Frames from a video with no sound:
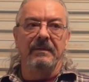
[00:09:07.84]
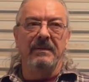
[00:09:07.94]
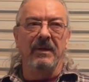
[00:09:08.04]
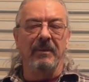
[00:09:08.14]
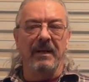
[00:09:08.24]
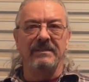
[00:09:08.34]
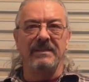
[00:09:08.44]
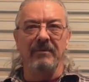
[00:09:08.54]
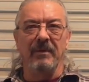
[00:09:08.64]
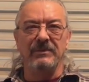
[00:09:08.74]
No, I'm not going to
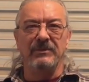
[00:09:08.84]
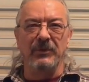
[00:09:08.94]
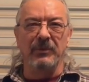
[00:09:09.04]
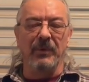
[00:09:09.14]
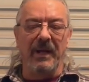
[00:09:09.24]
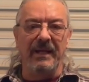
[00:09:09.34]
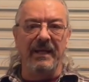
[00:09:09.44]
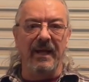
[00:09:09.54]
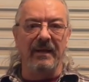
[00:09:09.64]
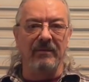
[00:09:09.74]
save them. I'll just shoot them when I
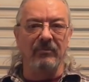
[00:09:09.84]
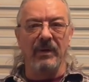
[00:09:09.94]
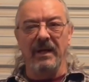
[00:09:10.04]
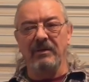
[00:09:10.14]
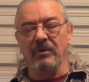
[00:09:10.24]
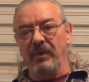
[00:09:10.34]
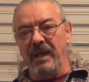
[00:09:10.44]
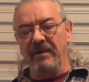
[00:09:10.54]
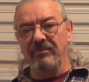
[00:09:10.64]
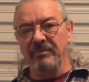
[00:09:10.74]
can, and when I don't
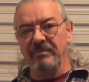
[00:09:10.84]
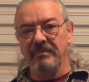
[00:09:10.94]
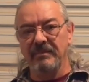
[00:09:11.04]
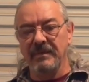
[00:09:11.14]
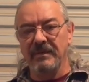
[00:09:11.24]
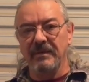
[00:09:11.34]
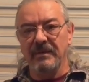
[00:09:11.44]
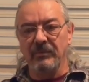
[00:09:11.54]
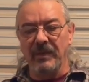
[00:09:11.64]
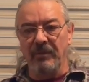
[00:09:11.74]
have
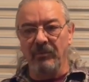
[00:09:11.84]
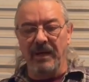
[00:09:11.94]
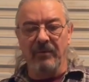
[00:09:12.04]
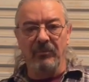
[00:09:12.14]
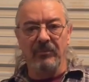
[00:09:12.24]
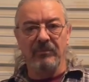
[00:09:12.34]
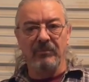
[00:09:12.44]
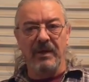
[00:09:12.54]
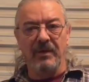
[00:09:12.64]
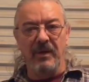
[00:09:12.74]

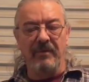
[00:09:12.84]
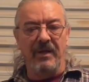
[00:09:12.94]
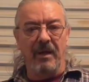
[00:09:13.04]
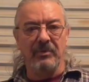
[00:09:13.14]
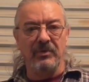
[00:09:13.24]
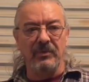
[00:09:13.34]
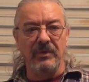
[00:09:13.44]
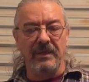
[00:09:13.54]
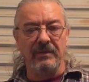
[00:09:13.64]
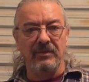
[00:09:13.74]
the
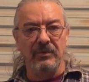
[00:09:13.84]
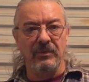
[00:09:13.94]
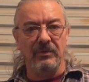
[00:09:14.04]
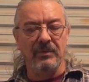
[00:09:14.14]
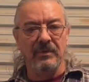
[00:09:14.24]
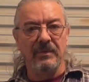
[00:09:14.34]
opportunity to